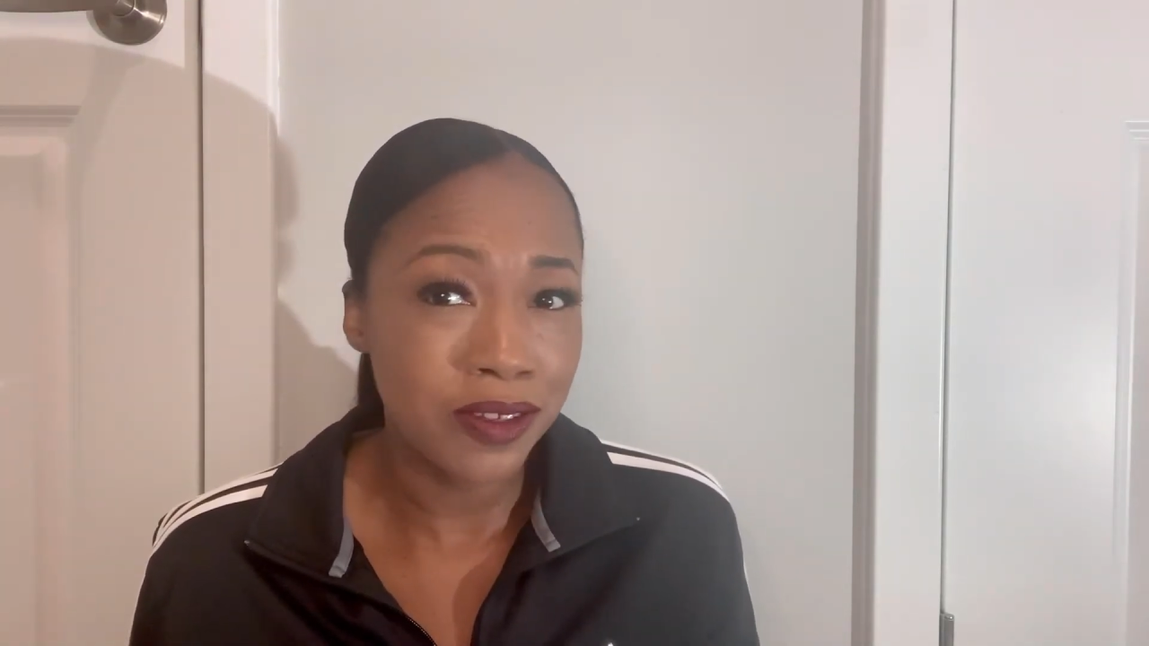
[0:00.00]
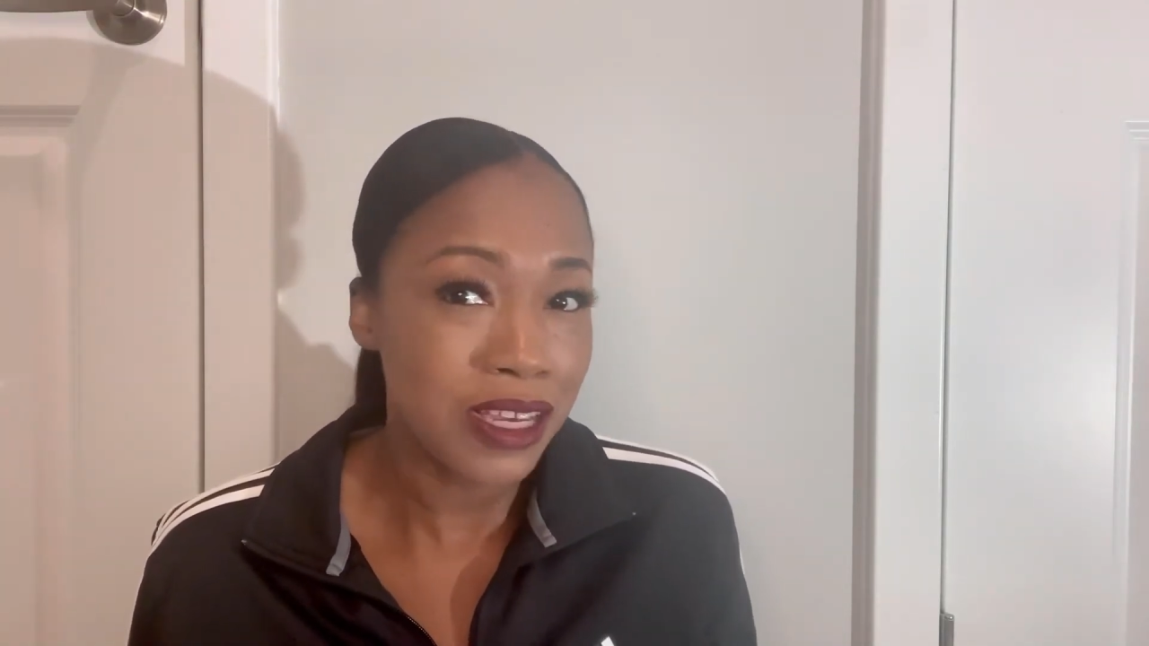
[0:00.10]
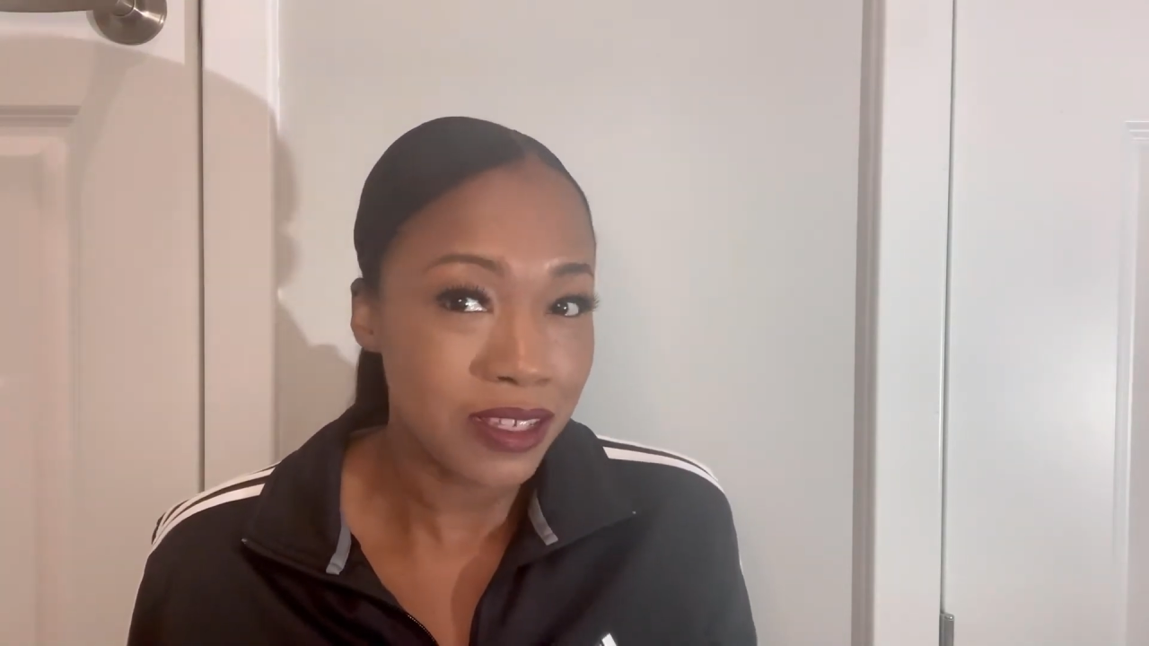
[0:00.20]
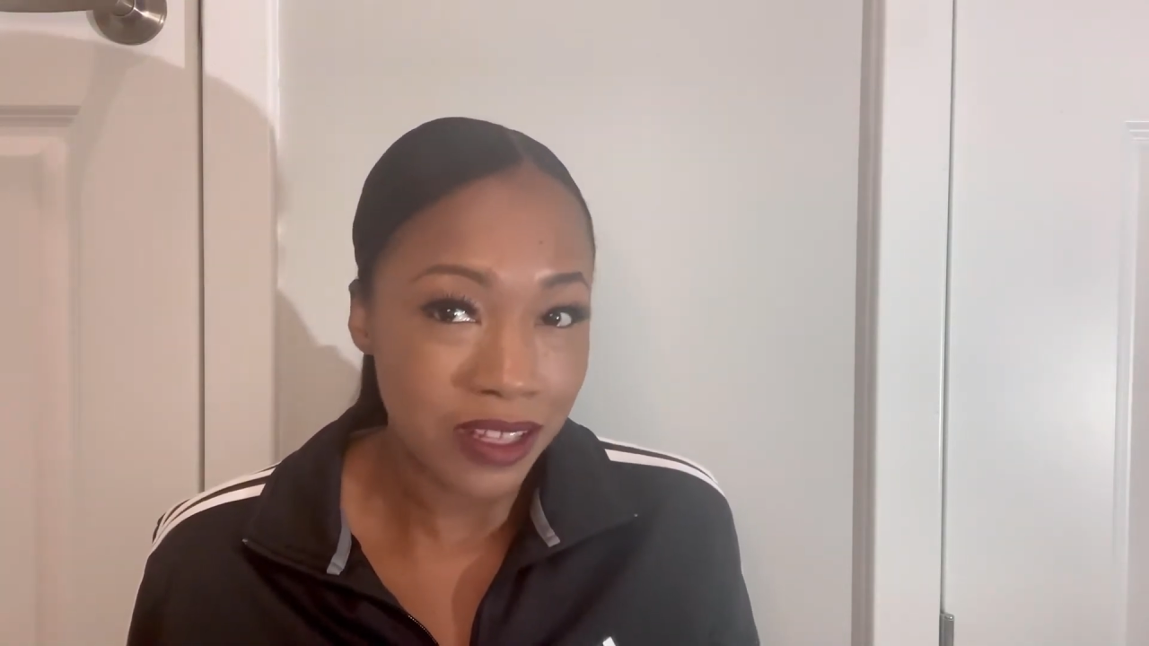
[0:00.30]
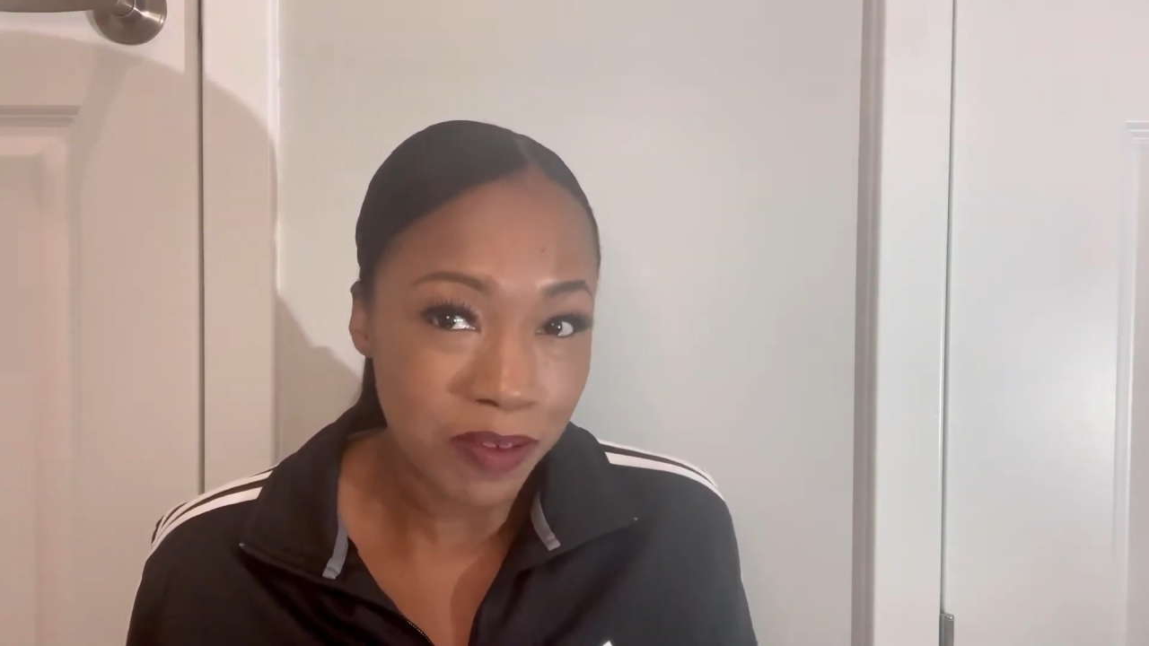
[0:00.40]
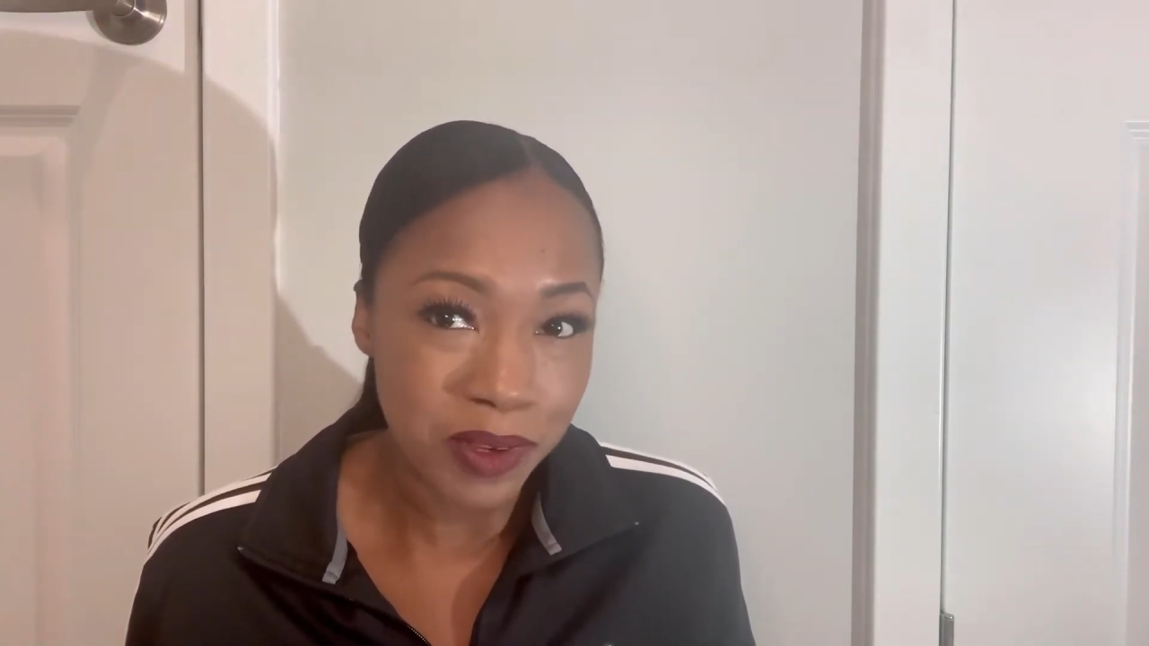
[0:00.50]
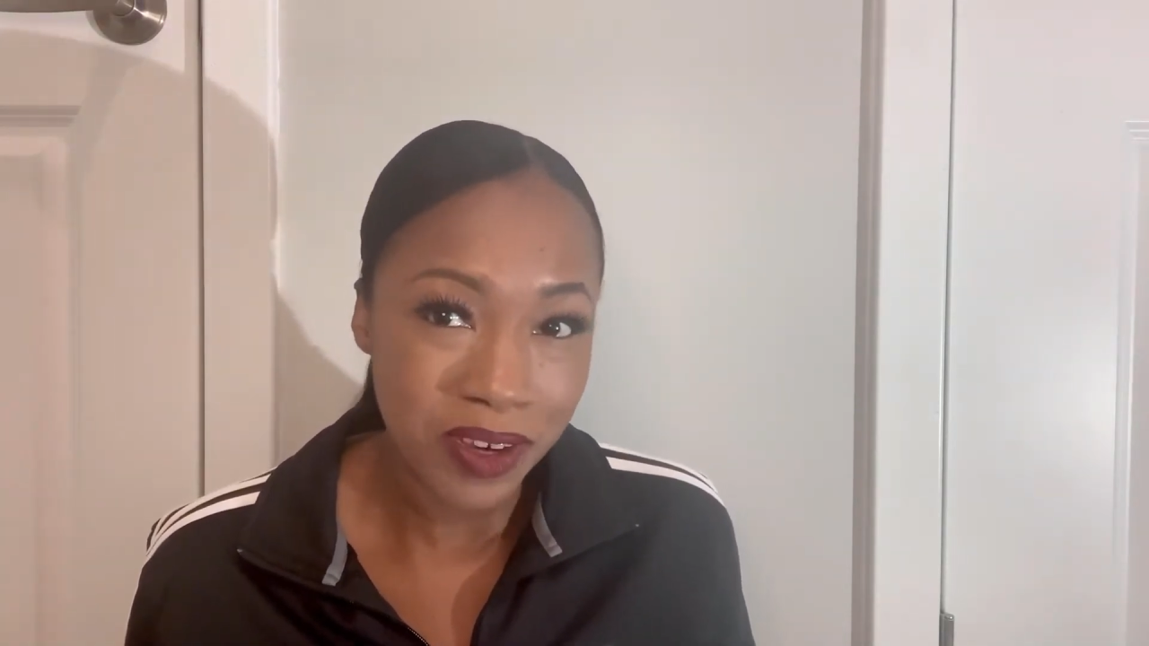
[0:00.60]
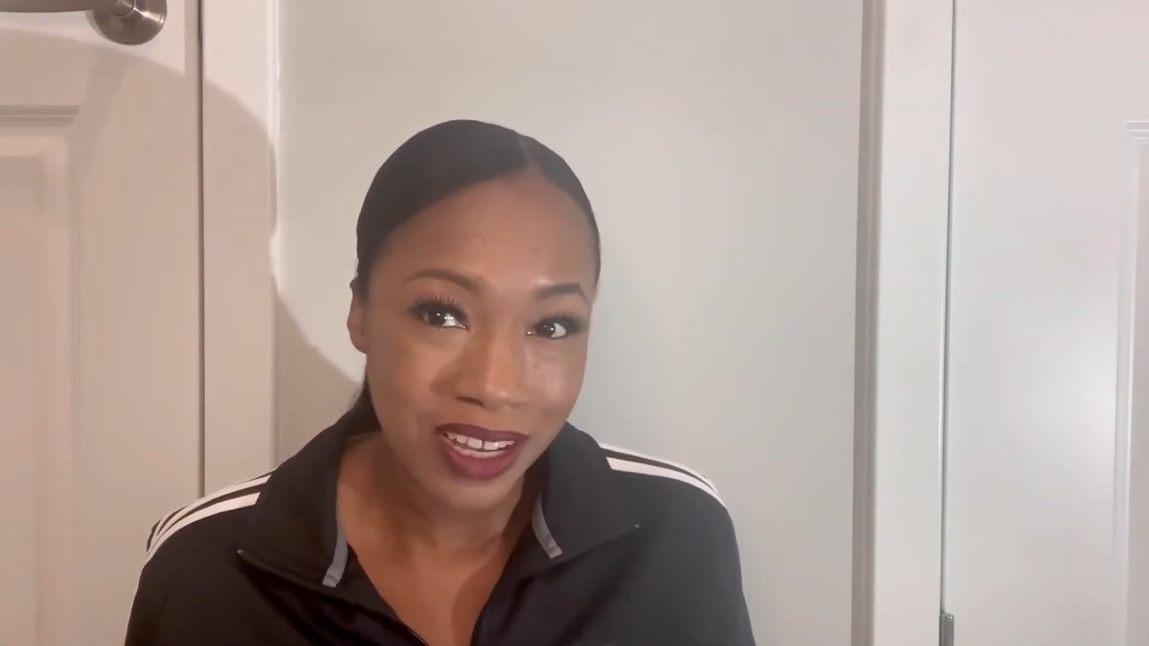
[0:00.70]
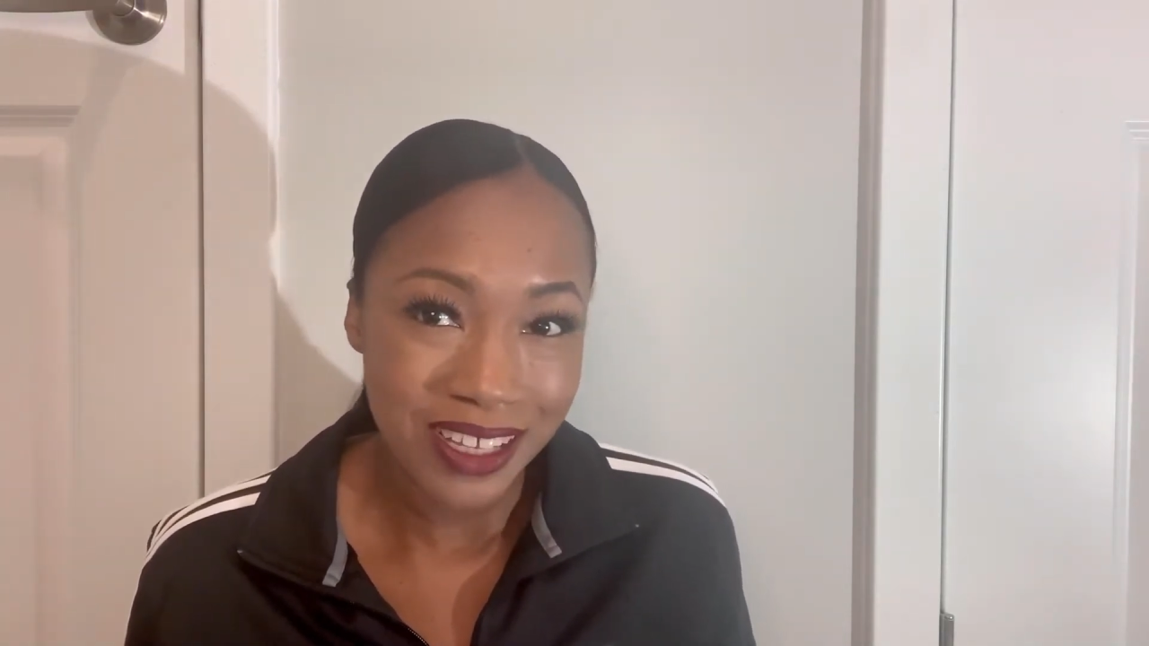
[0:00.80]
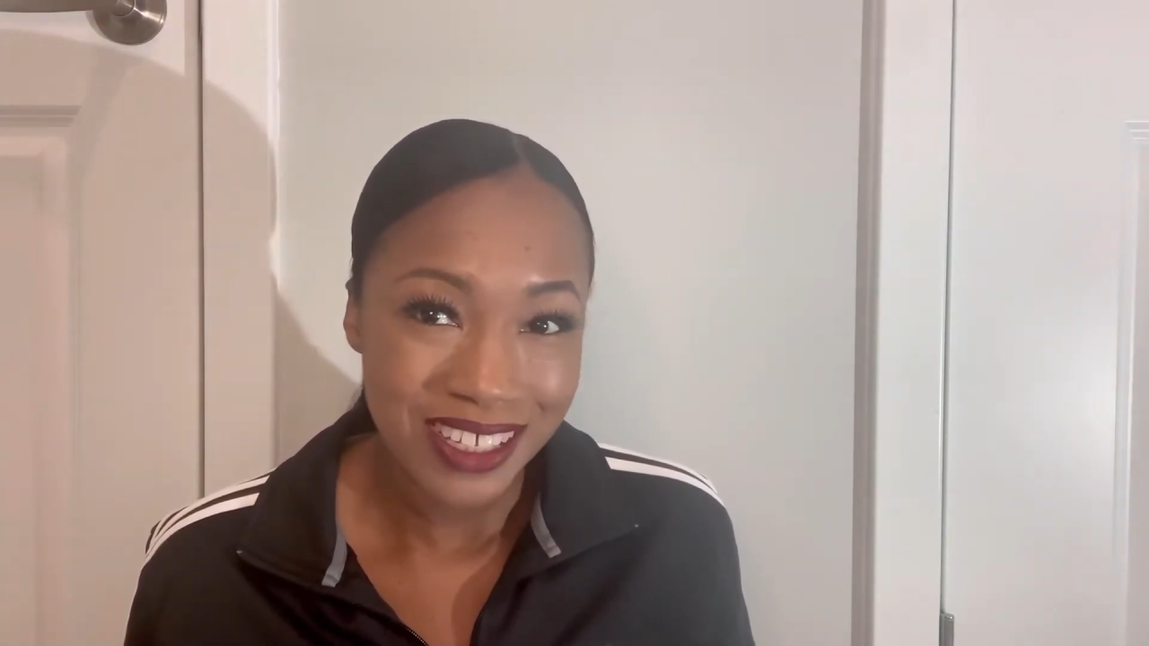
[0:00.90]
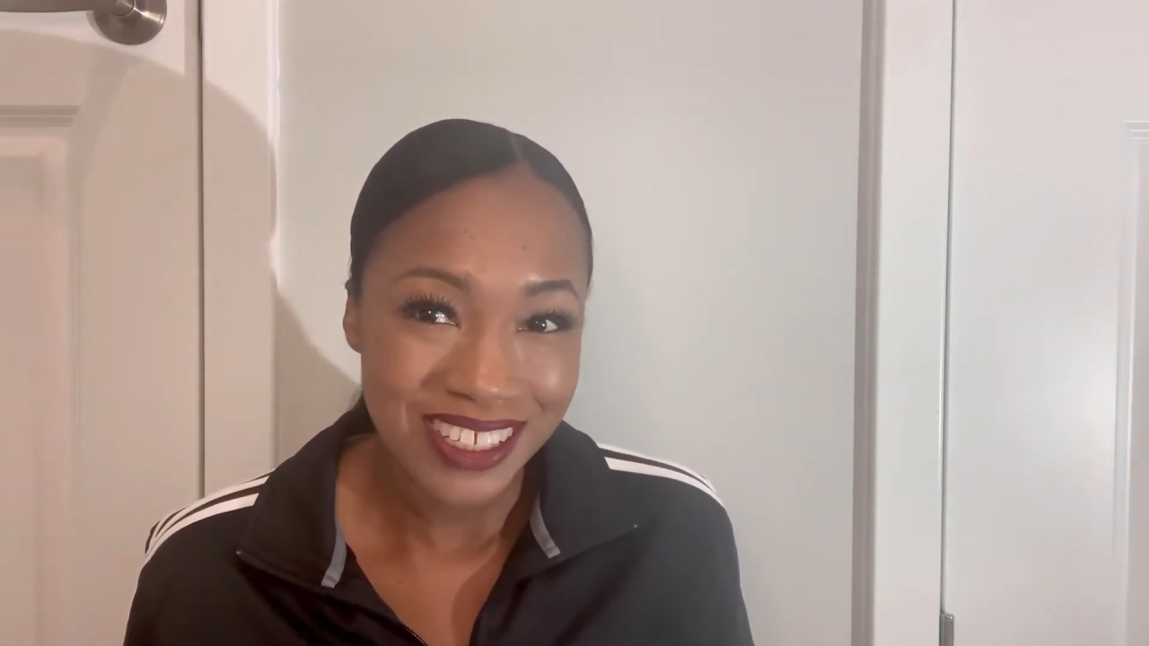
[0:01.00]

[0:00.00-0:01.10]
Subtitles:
You guys still love me, right?